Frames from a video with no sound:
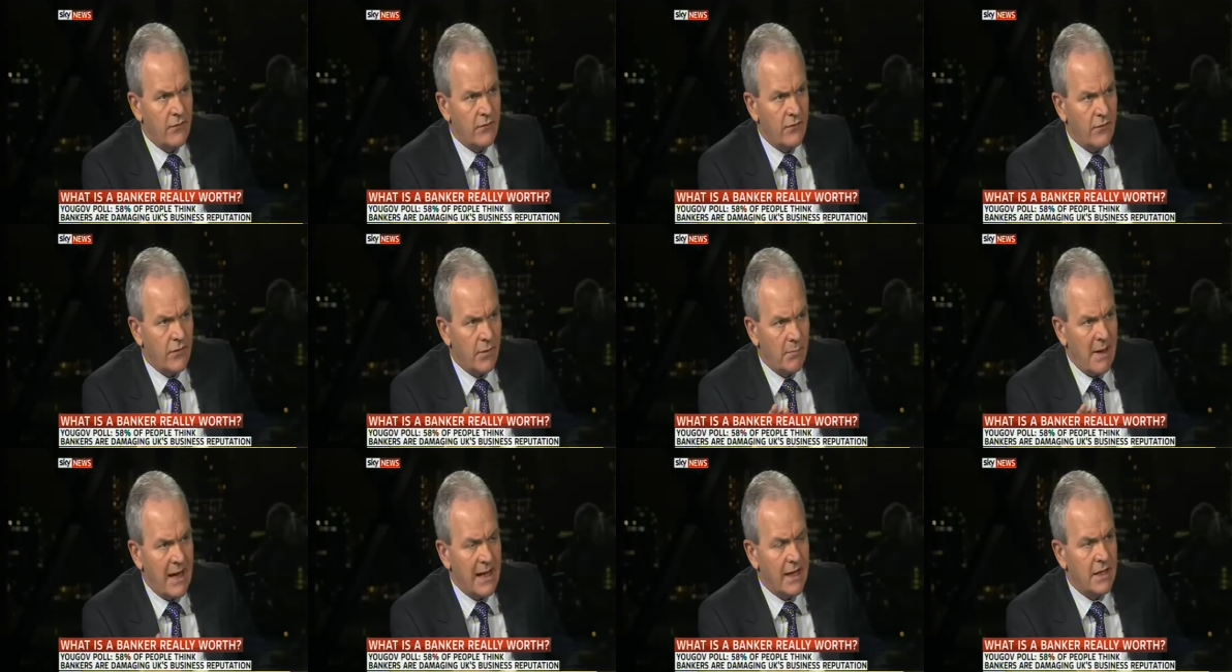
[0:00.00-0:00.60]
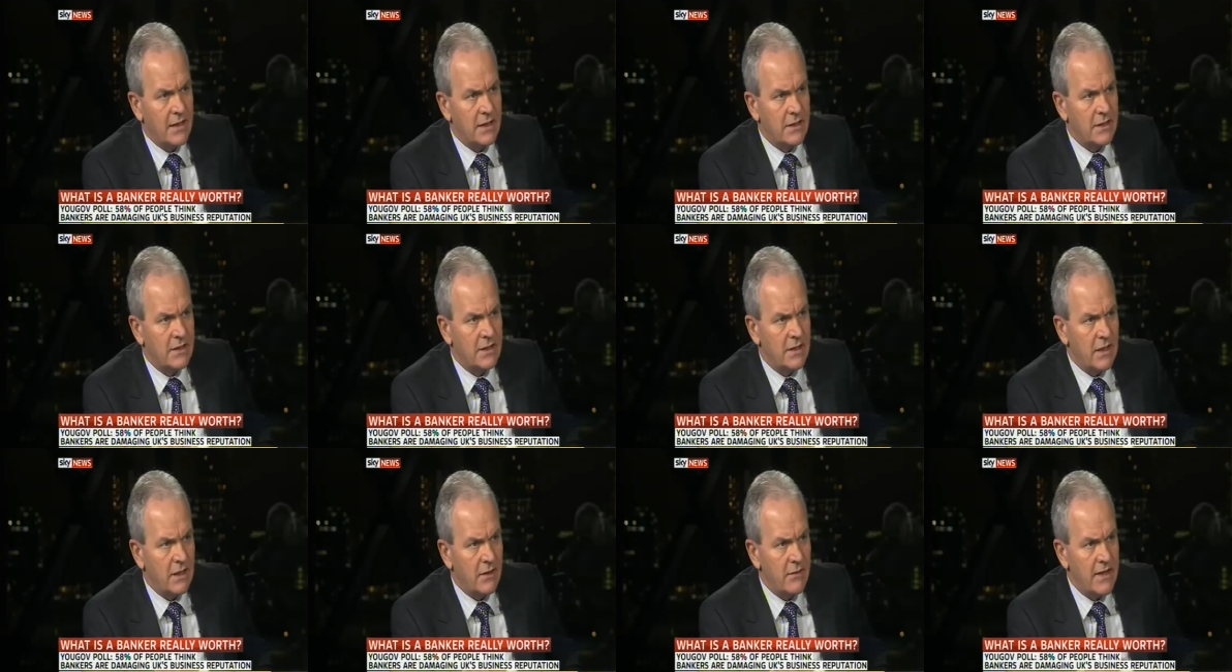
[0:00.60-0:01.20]
the
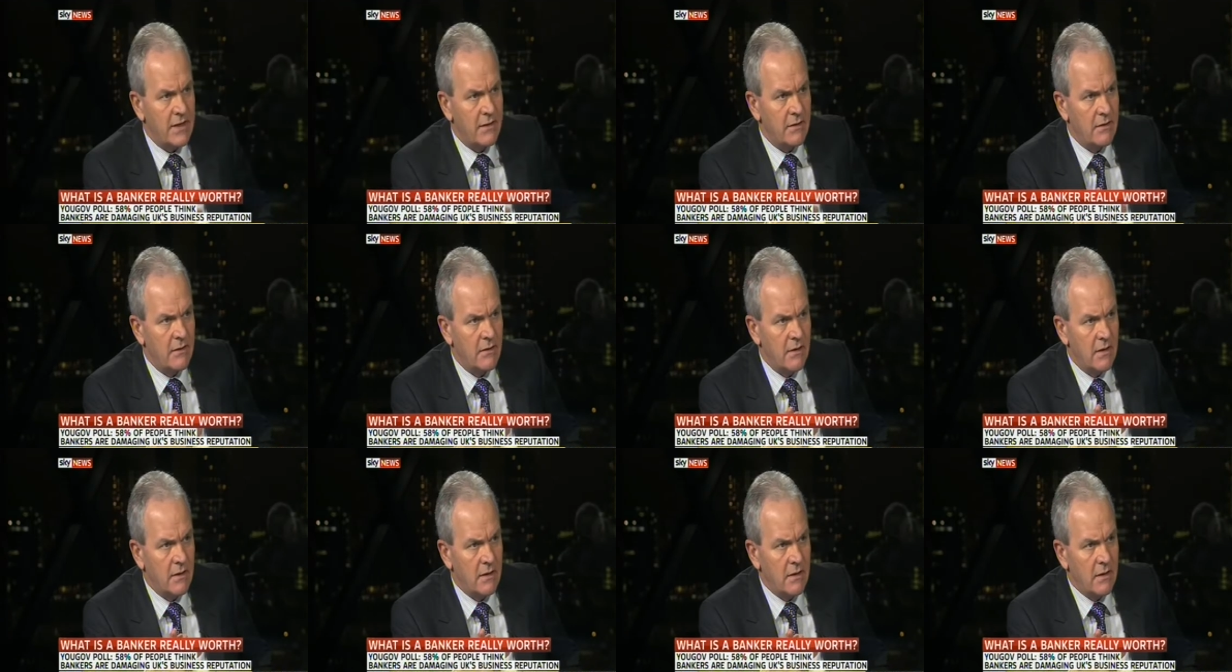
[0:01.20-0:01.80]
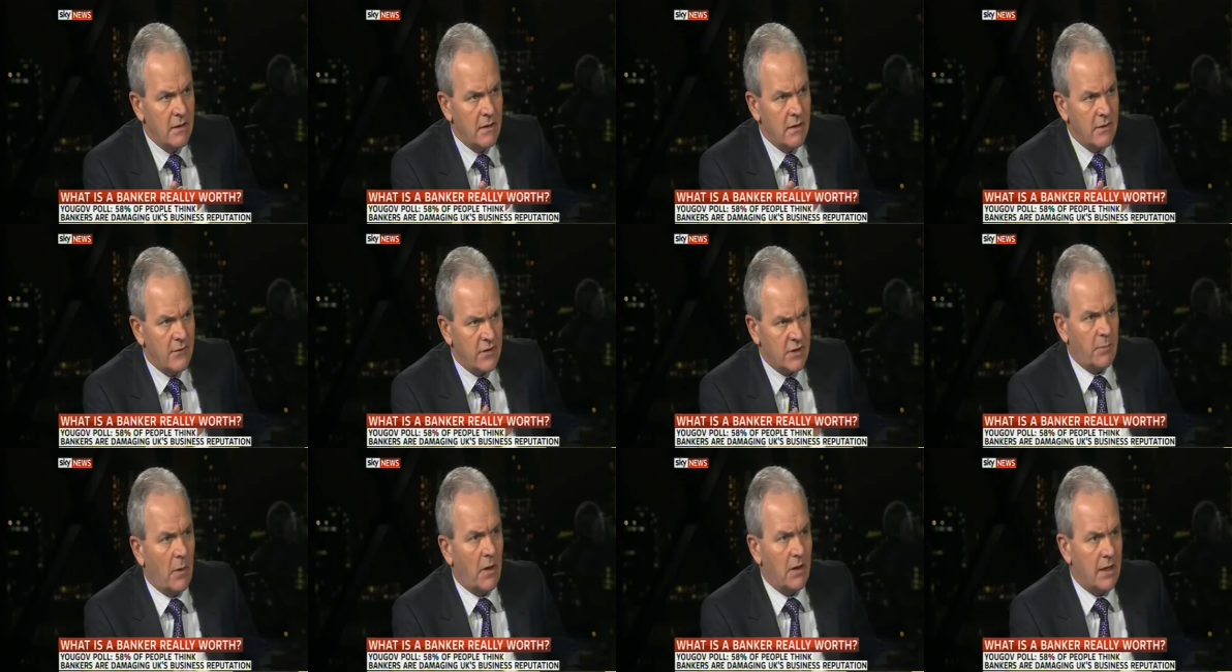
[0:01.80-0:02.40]
bankers are in
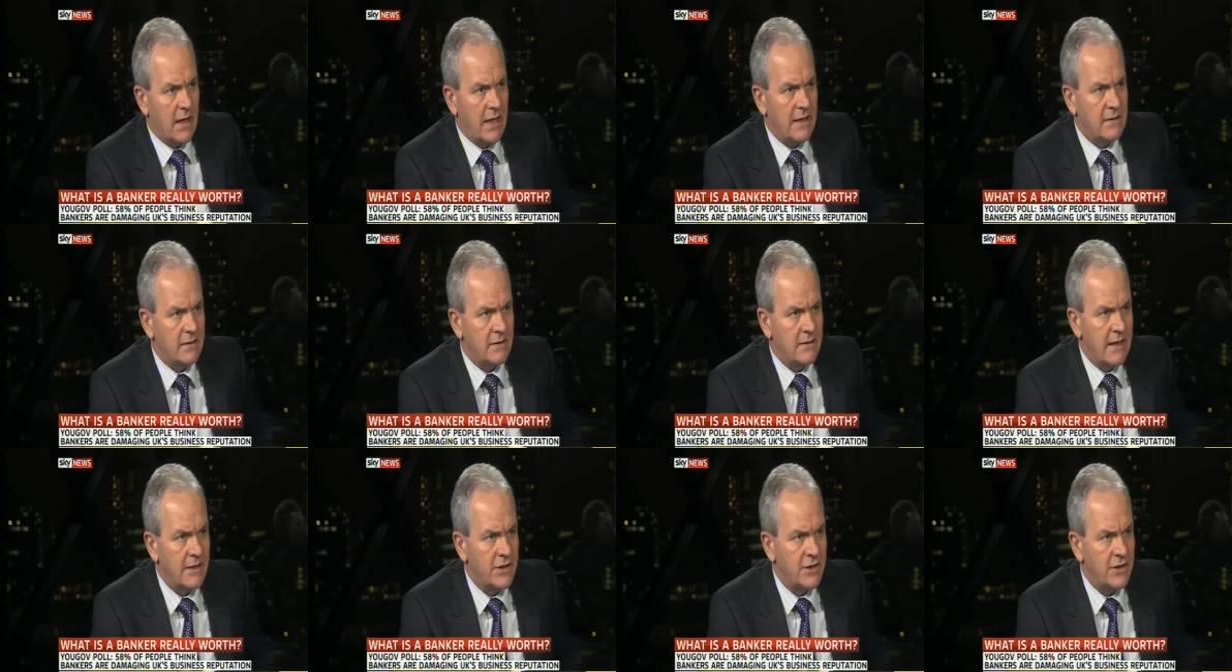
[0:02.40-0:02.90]
the spotlight and they're